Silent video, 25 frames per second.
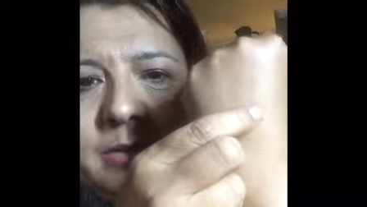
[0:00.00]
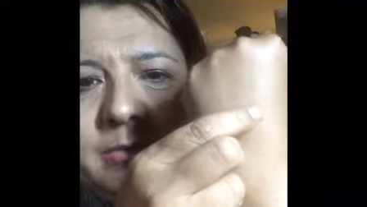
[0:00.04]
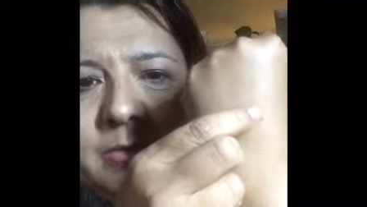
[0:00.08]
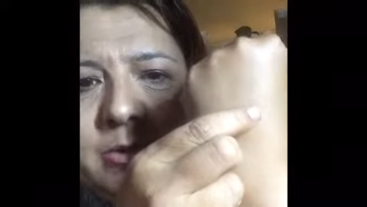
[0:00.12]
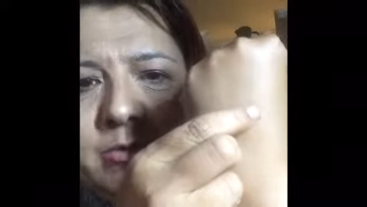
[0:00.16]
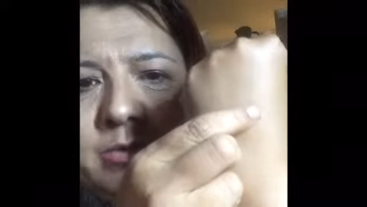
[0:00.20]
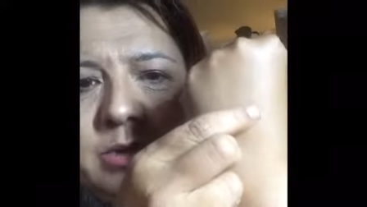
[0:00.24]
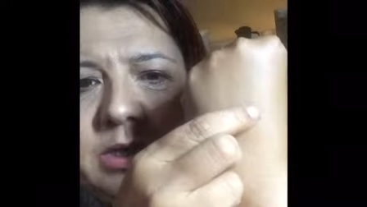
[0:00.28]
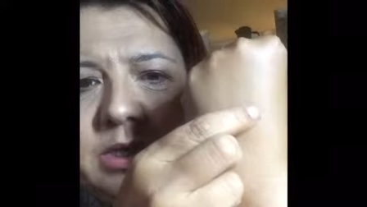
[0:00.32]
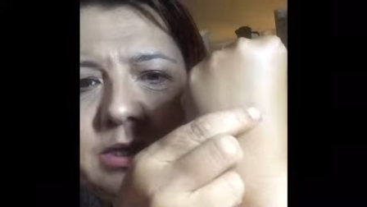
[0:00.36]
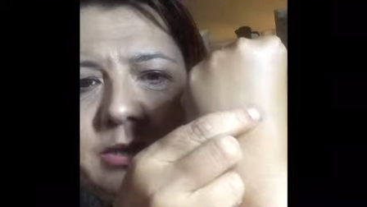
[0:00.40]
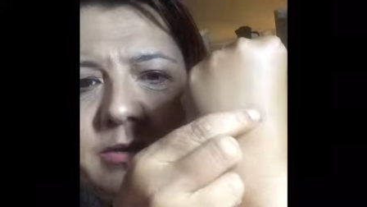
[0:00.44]
I'm
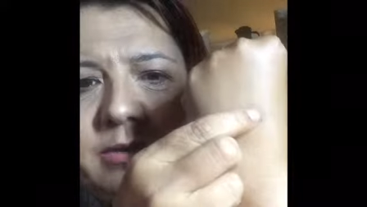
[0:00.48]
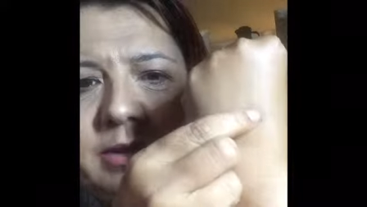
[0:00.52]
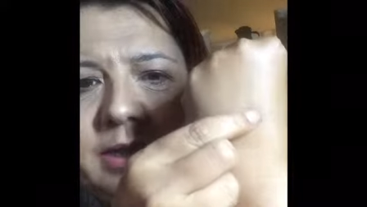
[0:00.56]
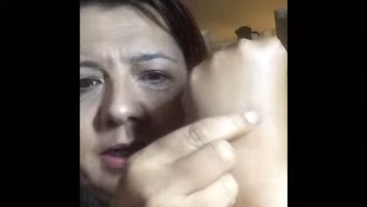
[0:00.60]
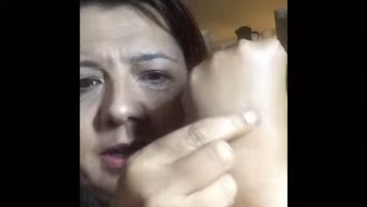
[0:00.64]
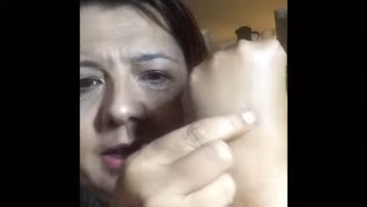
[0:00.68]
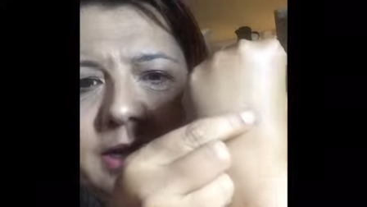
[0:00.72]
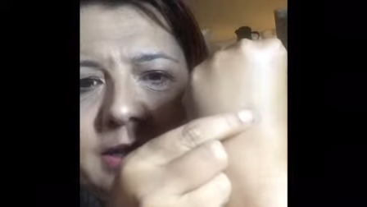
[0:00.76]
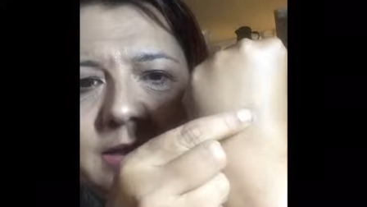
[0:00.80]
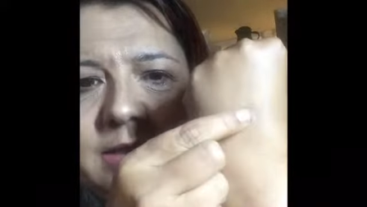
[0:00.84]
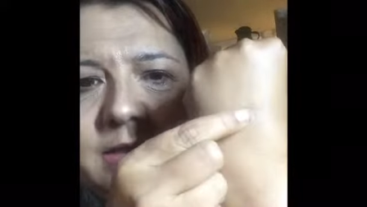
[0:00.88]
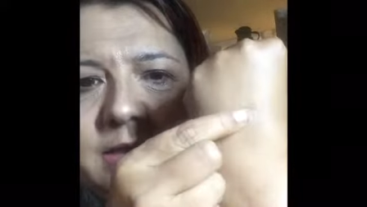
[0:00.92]
always doing
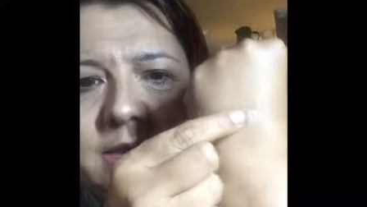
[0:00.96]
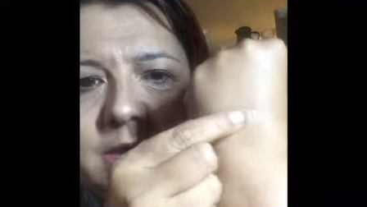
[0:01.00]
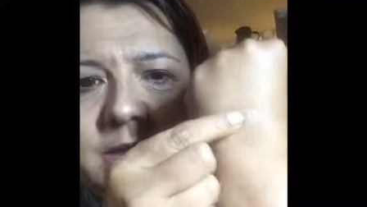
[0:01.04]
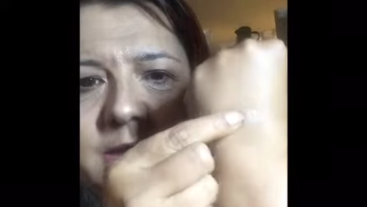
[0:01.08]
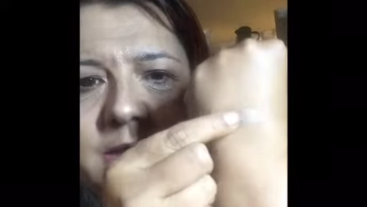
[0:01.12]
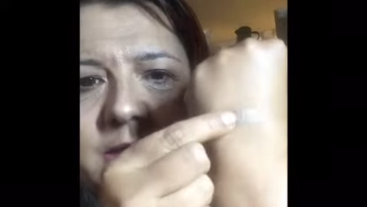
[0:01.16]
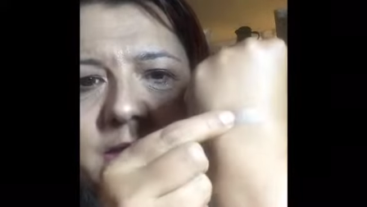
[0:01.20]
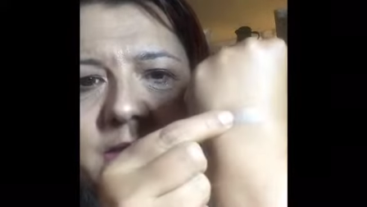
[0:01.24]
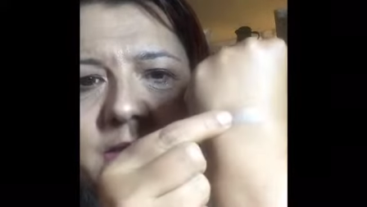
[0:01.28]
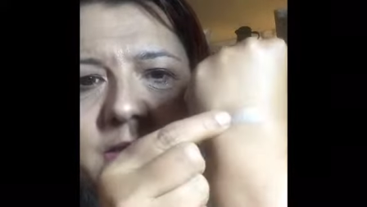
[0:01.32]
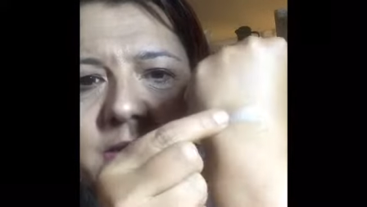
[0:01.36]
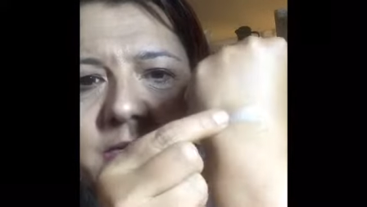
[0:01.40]
that.
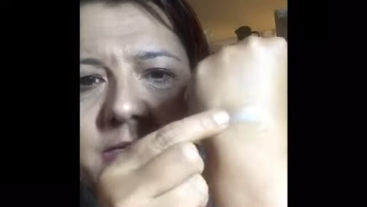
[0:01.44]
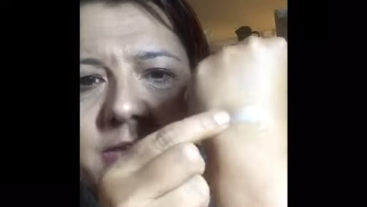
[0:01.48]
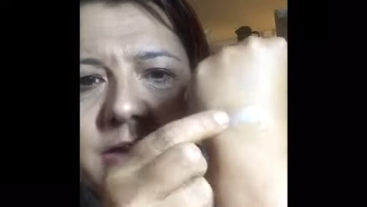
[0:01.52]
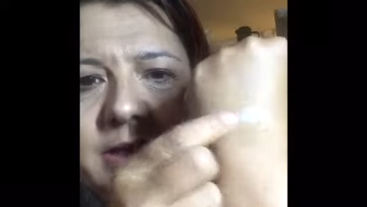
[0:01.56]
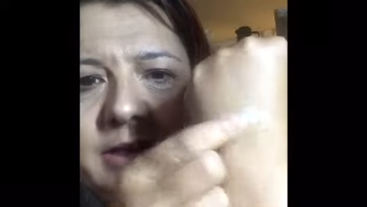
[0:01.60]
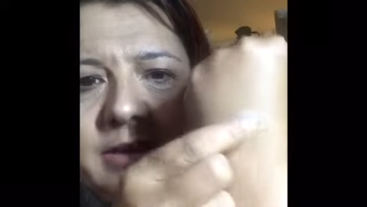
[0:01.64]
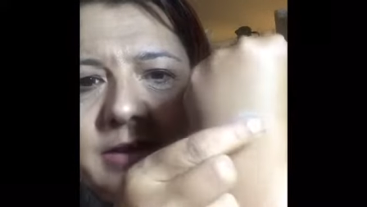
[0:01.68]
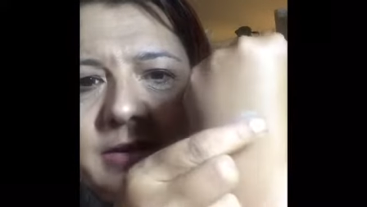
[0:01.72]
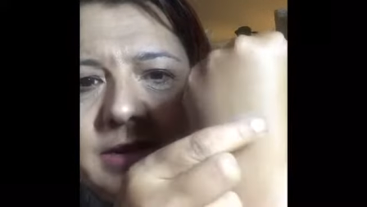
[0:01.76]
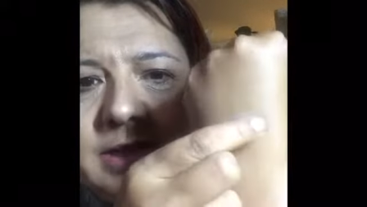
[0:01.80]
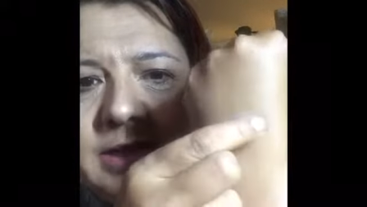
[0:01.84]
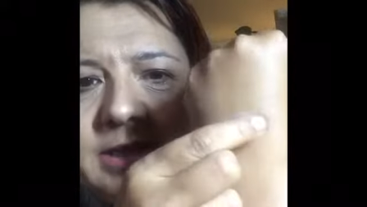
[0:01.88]
Sorry
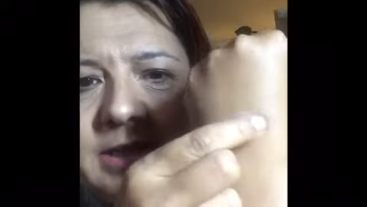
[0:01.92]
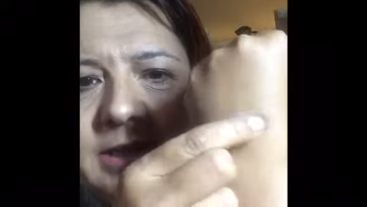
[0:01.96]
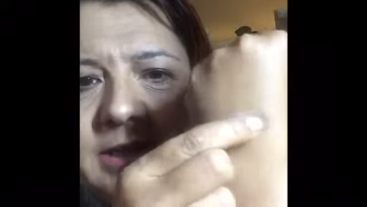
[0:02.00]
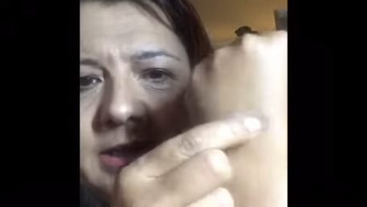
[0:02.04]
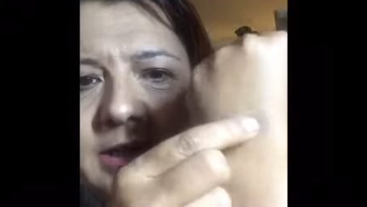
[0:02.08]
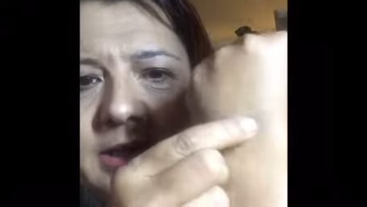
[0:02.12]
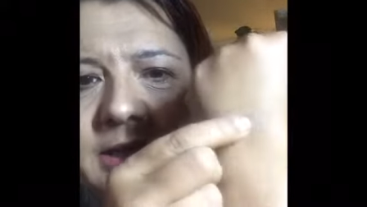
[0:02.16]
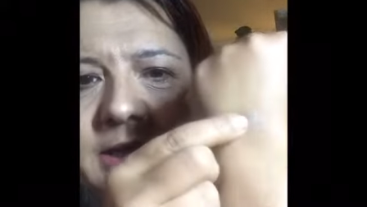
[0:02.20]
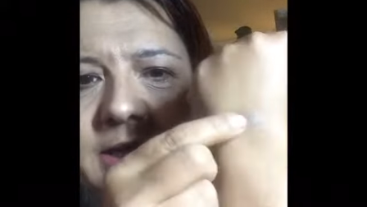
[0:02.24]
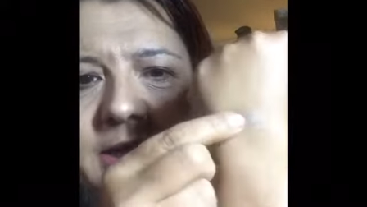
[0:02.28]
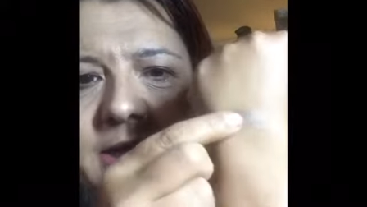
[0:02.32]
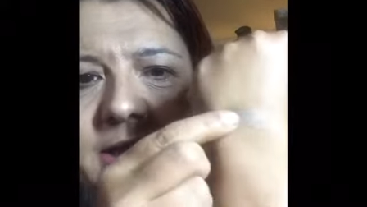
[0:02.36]
guys.
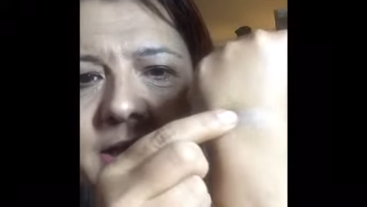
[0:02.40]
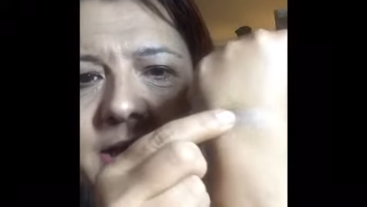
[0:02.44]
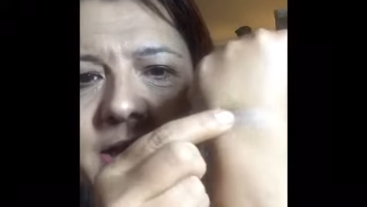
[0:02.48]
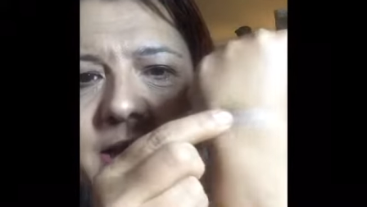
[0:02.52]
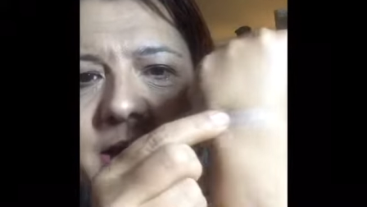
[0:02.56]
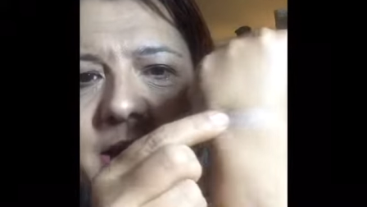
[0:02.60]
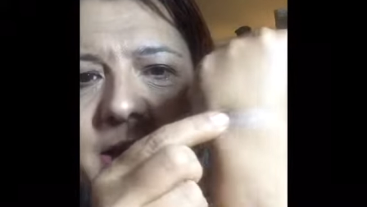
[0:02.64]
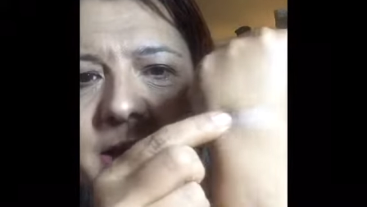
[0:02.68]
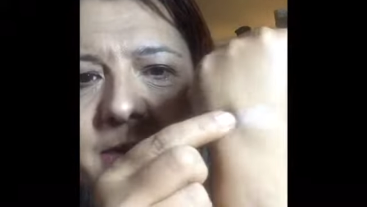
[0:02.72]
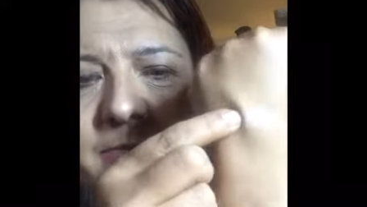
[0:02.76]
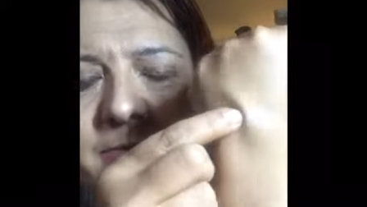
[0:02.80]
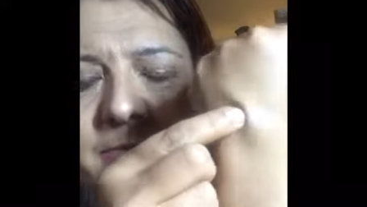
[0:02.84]

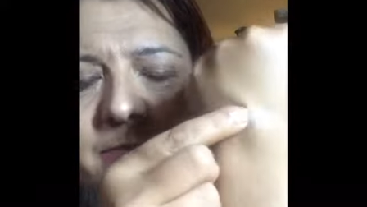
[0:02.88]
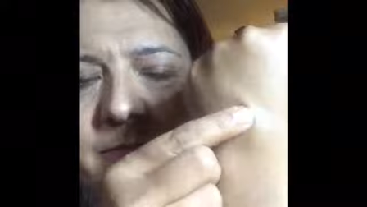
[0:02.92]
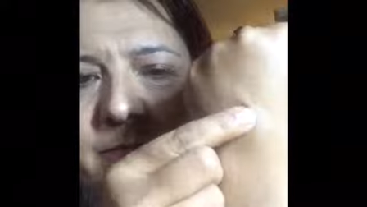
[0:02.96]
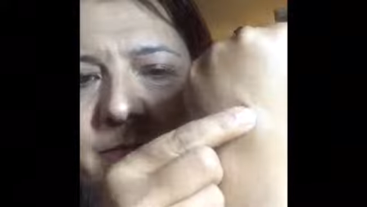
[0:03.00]
Um,